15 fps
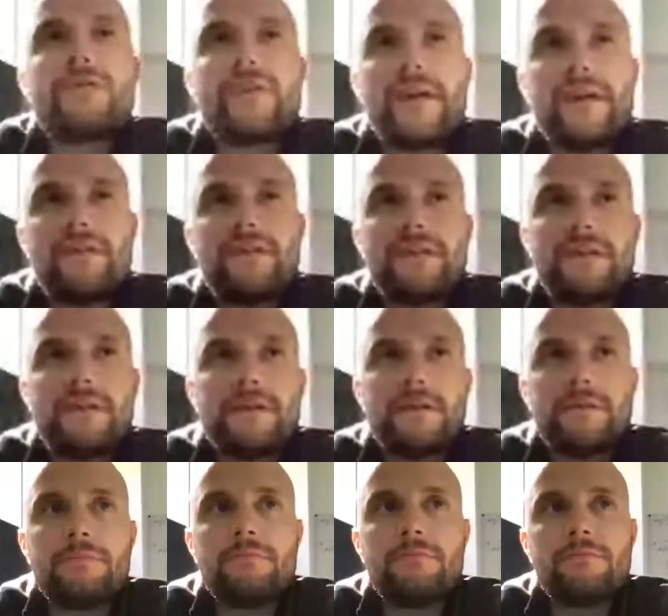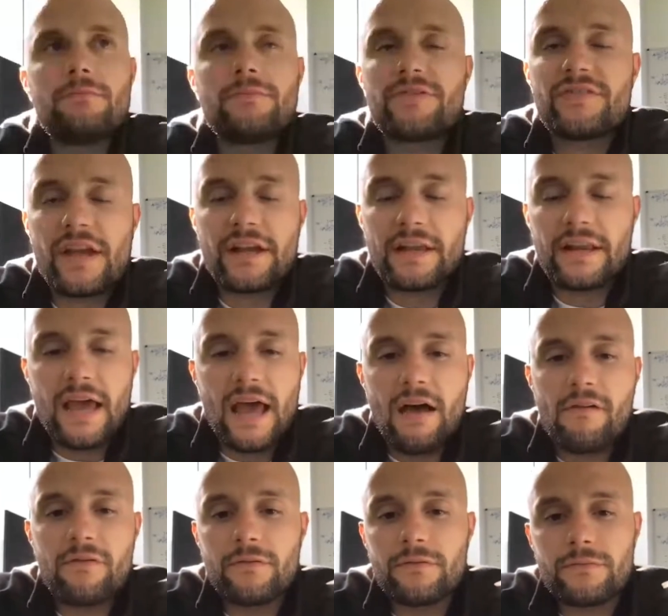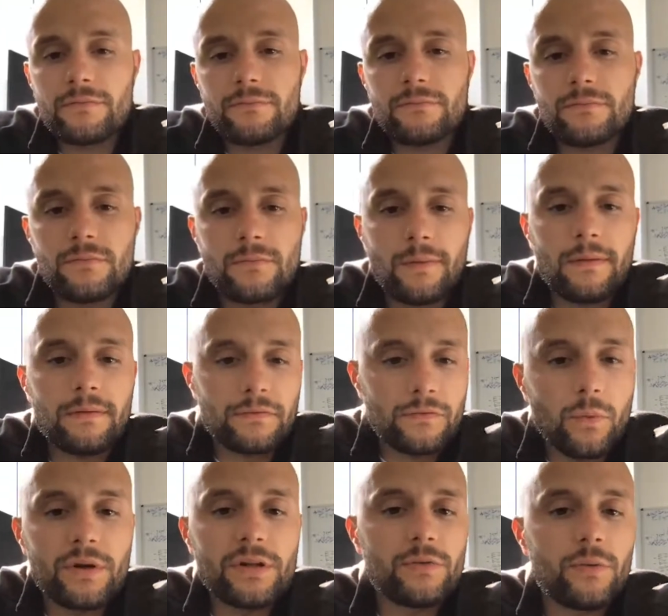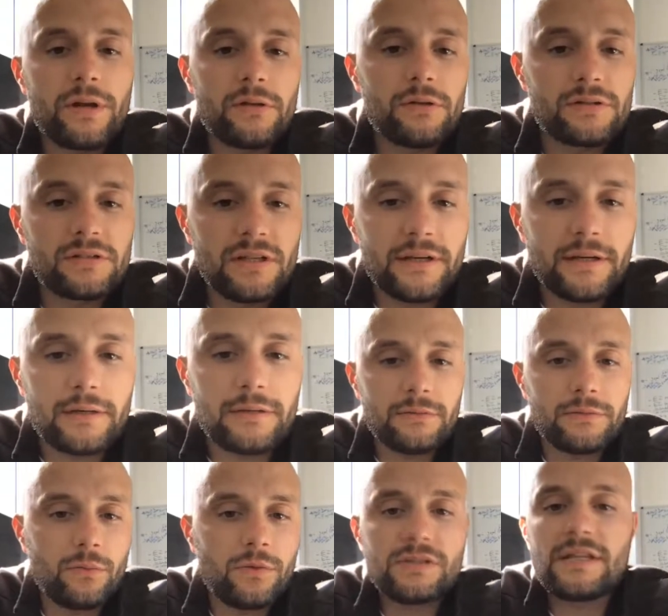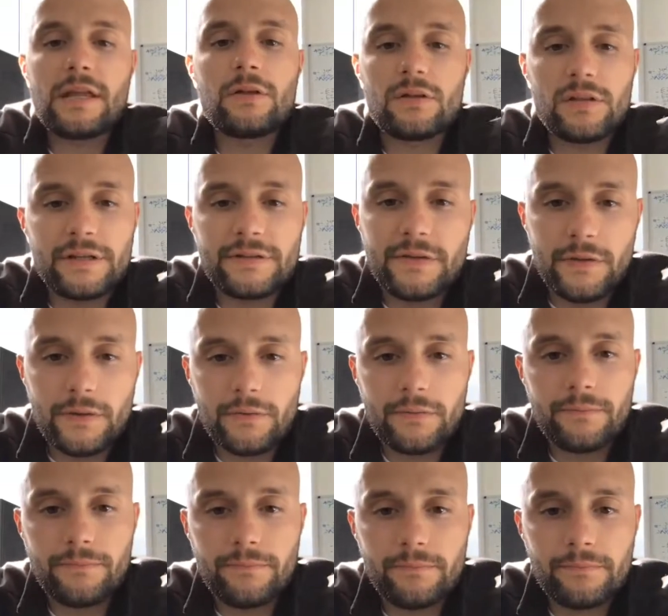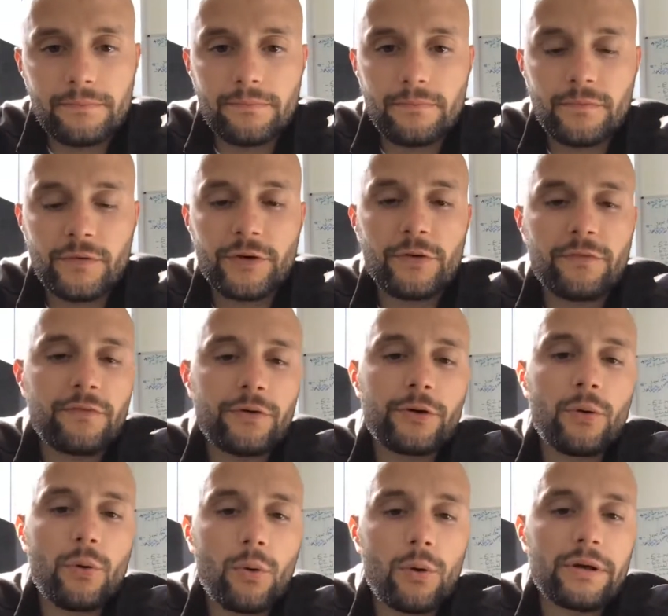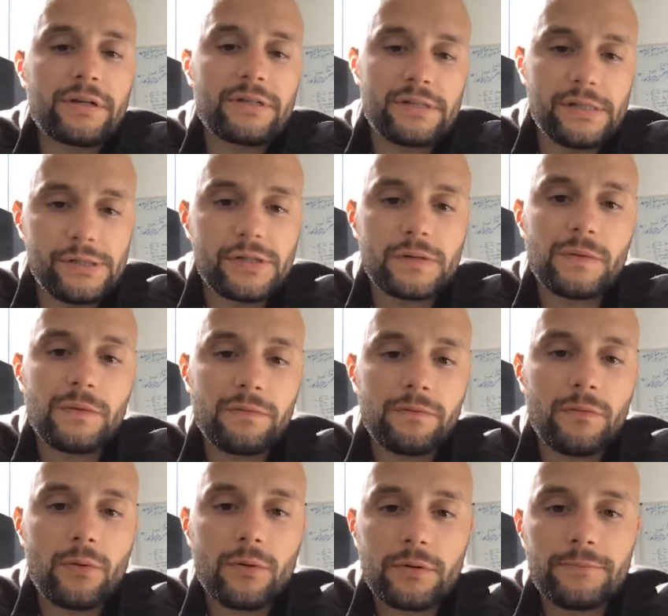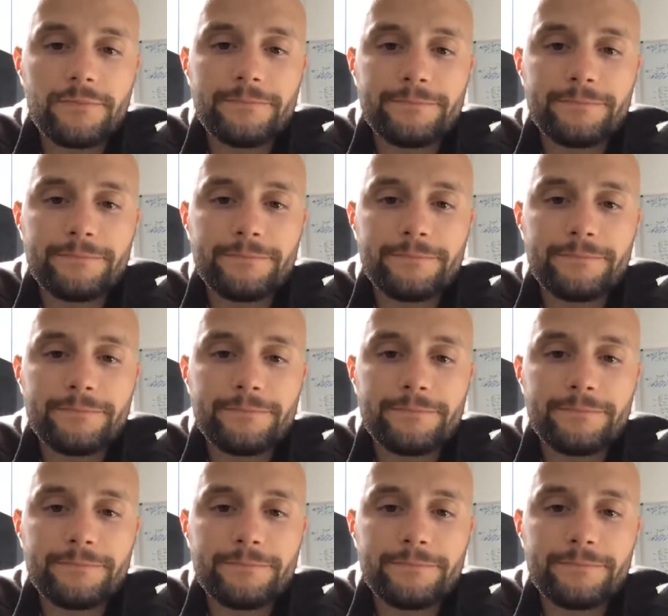say the second half of 2020 looks like? What does that look like to you for your organization moving forward?